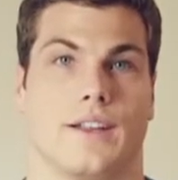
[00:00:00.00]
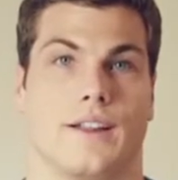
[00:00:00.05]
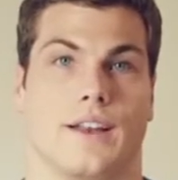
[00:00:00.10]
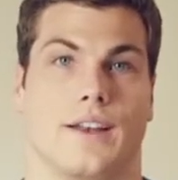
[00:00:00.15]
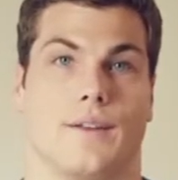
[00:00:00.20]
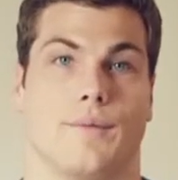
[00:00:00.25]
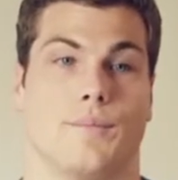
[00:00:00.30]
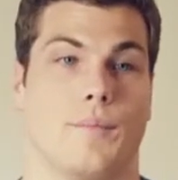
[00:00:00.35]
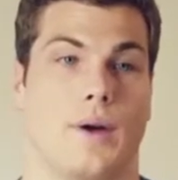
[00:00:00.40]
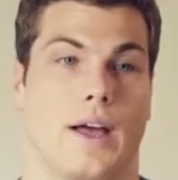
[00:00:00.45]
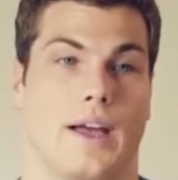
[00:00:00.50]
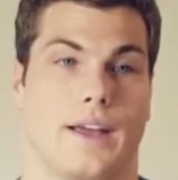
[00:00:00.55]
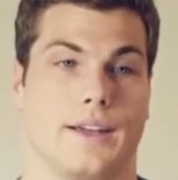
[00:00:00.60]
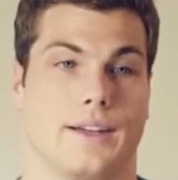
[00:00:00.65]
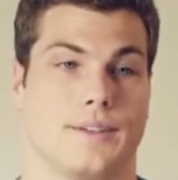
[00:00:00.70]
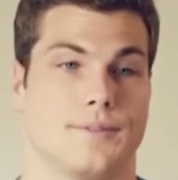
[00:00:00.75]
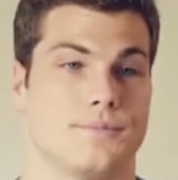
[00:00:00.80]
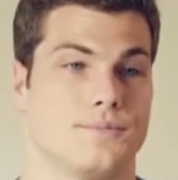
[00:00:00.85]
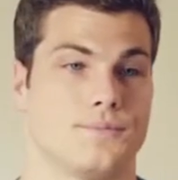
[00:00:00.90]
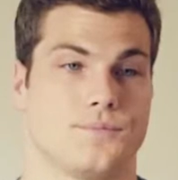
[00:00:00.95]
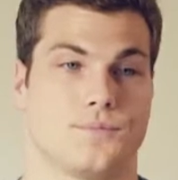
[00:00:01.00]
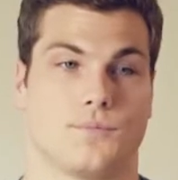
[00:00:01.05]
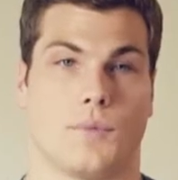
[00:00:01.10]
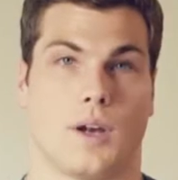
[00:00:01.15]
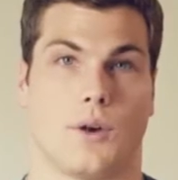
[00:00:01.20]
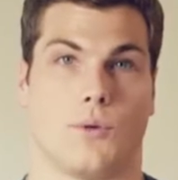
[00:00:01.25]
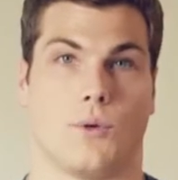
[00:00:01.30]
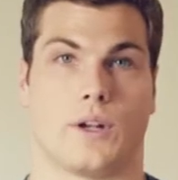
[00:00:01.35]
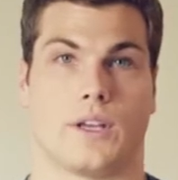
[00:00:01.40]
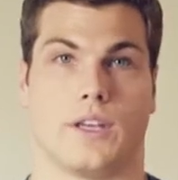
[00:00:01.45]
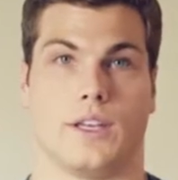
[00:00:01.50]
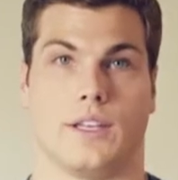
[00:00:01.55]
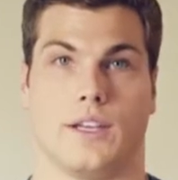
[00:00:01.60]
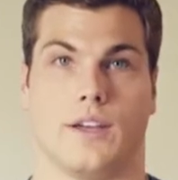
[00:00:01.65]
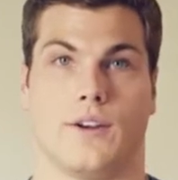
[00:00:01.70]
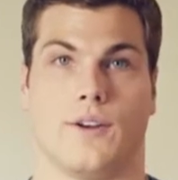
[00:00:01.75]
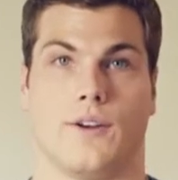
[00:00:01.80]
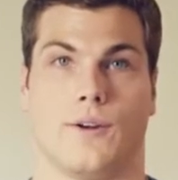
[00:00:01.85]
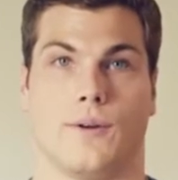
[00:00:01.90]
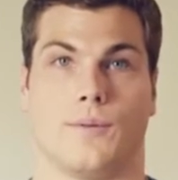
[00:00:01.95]
And then my my rookie
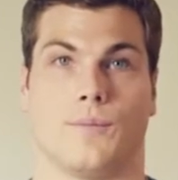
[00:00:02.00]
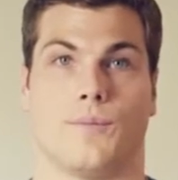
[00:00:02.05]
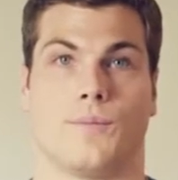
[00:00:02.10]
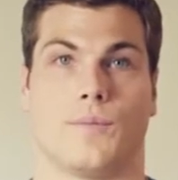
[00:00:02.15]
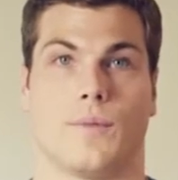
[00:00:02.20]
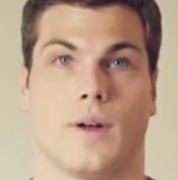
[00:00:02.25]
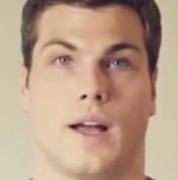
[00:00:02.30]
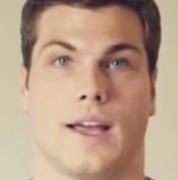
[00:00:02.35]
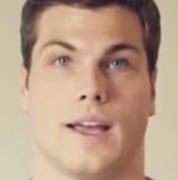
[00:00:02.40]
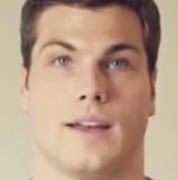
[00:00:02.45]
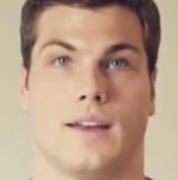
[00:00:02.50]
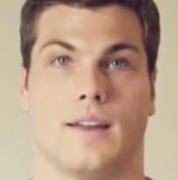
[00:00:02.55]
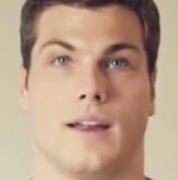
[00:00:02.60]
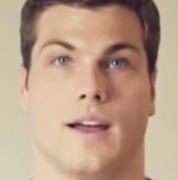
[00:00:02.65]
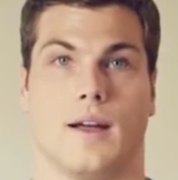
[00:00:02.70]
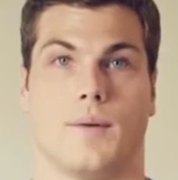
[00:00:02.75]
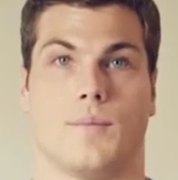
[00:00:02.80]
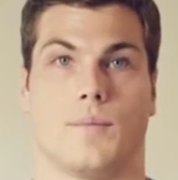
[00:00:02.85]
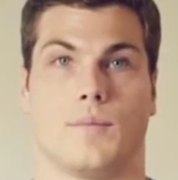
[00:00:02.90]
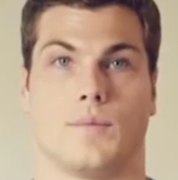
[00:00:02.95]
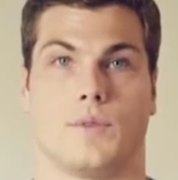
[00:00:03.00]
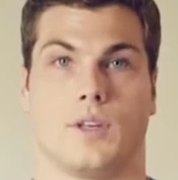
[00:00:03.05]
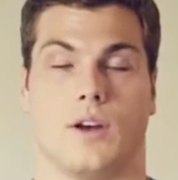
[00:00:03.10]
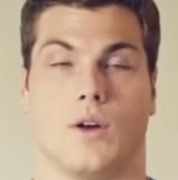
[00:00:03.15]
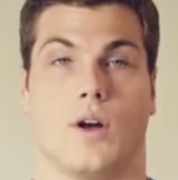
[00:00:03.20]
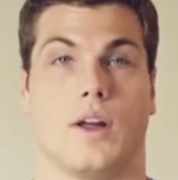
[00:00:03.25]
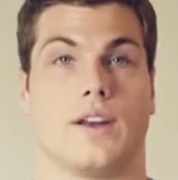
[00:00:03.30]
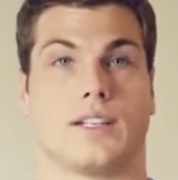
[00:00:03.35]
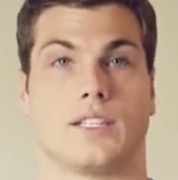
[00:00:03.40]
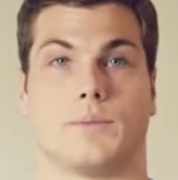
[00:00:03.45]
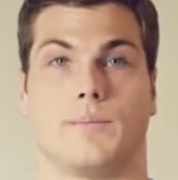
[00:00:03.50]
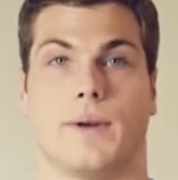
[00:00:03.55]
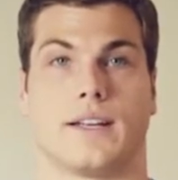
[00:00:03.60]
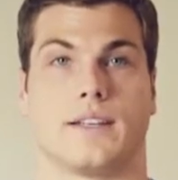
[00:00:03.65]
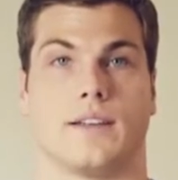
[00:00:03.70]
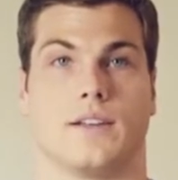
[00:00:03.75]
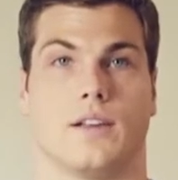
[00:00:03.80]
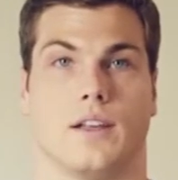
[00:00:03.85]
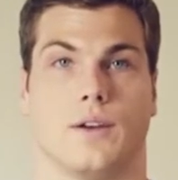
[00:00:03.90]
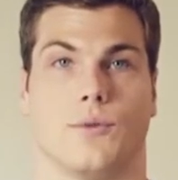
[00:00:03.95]
year, I ended up you know
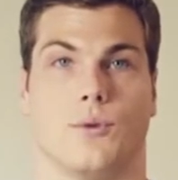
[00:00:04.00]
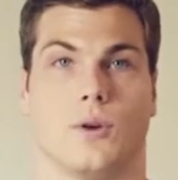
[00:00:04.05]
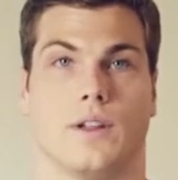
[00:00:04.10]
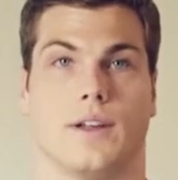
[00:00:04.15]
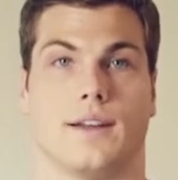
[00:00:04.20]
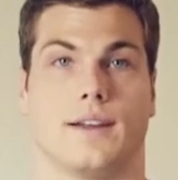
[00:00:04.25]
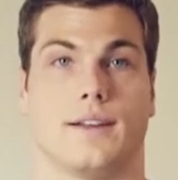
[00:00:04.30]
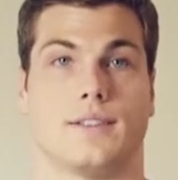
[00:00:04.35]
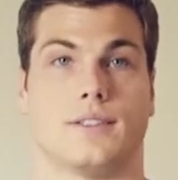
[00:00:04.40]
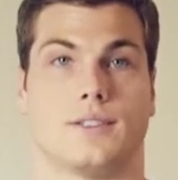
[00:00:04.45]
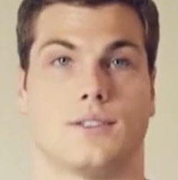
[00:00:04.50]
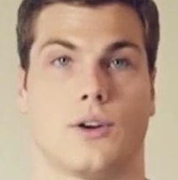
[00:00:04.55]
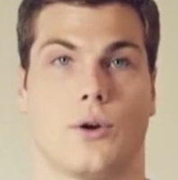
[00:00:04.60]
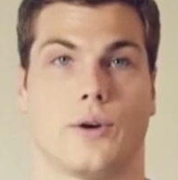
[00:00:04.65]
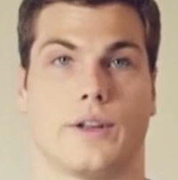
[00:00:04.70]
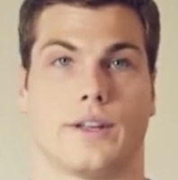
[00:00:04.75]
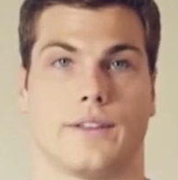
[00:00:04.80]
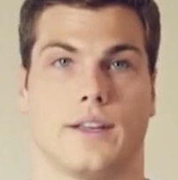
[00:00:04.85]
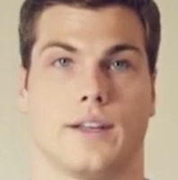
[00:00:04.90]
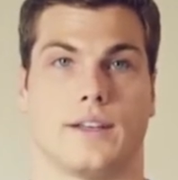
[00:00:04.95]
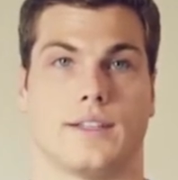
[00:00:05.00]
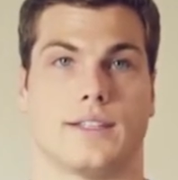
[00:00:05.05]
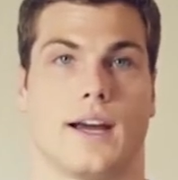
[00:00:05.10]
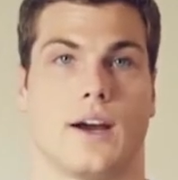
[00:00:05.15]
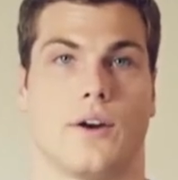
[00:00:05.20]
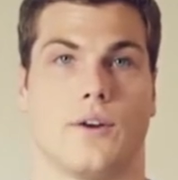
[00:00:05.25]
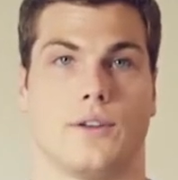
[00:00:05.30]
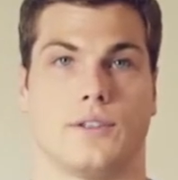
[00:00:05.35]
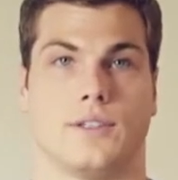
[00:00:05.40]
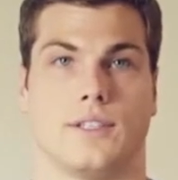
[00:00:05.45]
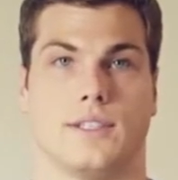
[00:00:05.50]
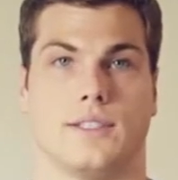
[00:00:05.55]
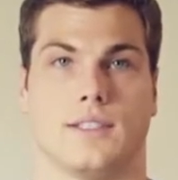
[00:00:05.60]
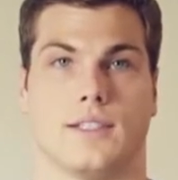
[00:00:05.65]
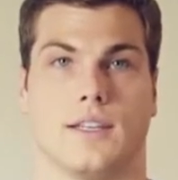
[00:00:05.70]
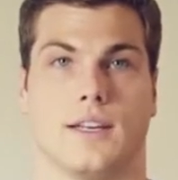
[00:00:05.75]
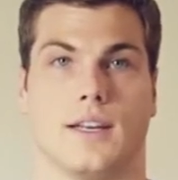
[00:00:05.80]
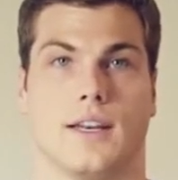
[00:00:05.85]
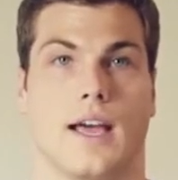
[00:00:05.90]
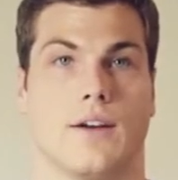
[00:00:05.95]
unexpectedly really starting the entire
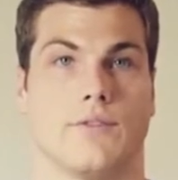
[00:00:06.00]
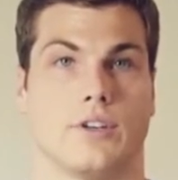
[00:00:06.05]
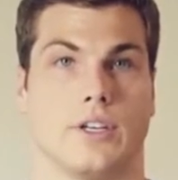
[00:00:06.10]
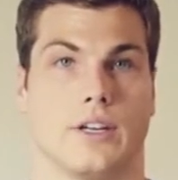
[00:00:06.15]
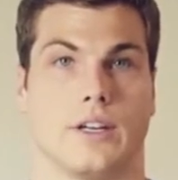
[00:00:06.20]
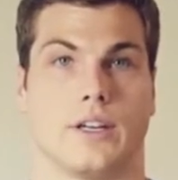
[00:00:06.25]
season and having a